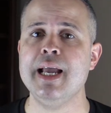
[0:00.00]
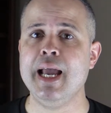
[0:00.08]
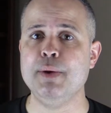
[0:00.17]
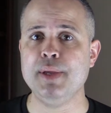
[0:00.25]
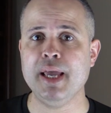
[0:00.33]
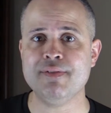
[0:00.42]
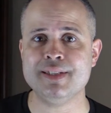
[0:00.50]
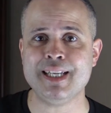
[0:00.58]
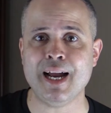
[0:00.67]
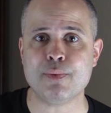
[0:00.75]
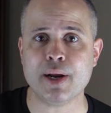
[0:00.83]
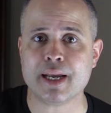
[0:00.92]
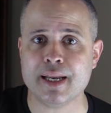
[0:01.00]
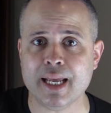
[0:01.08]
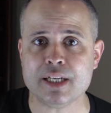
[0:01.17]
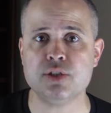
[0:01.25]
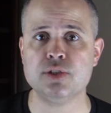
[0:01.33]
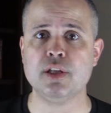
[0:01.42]
and we have a direct
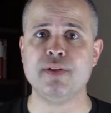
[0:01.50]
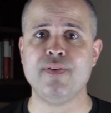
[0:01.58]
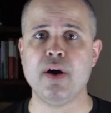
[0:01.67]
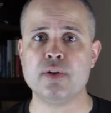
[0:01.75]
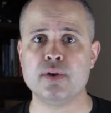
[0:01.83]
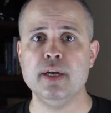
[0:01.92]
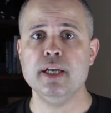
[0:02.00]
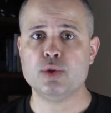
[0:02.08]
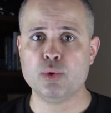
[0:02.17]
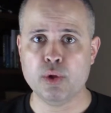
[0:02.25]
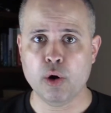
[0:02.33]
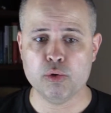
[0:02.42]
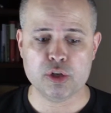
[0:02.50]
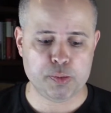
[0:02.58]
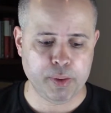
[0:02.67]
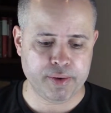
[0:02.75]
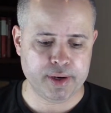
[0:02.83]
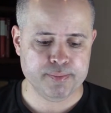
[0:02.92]
connection to the Father through the Holy
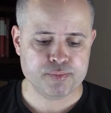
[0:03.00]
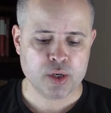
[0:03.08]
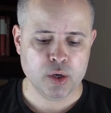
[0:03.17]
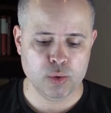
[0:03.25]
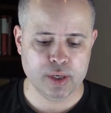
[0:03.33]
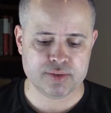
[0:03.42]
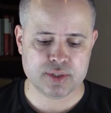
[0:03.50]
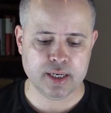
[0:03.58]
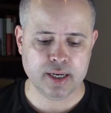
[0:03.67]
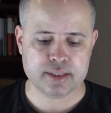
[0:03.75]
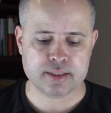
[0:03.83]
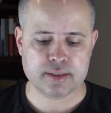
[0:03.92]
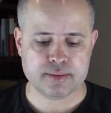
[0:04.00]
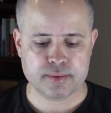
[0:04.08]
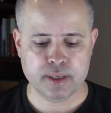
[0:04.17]
Spirit who lives in us.